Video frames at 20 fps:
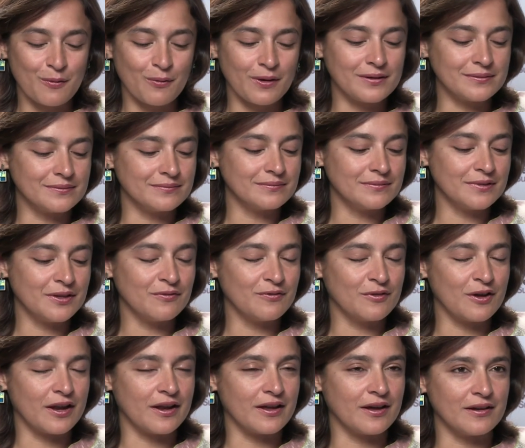Well,
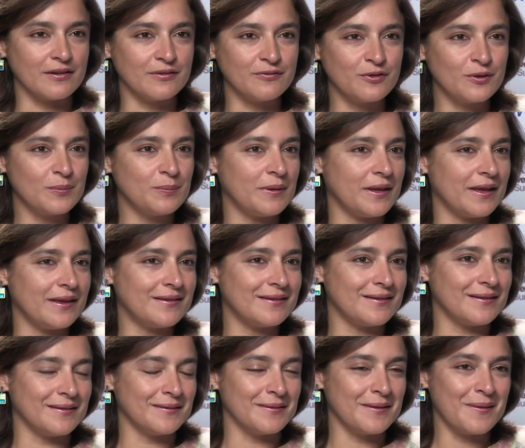you've got a full
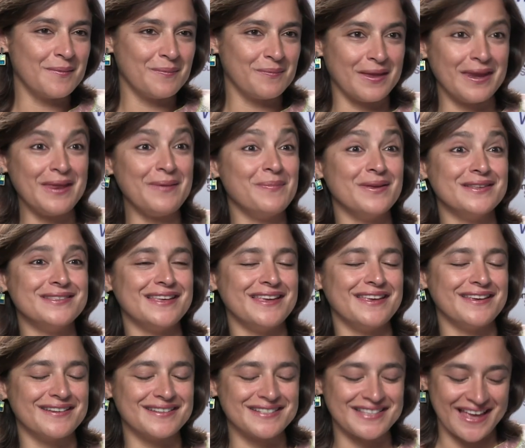plate and many busy
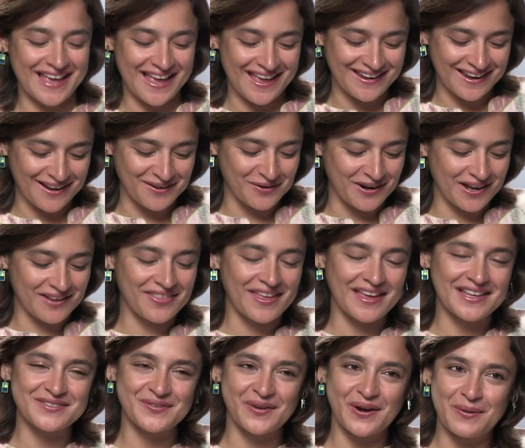years ahead. Anurag,
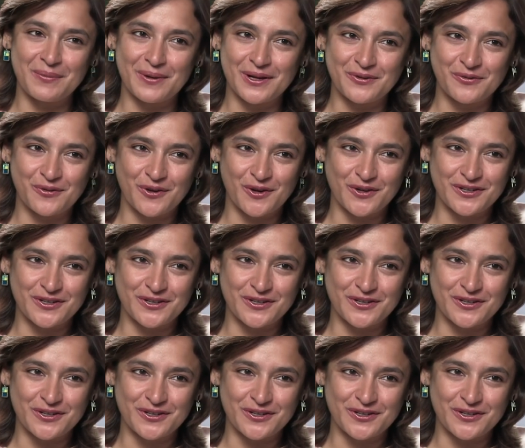thanks very much for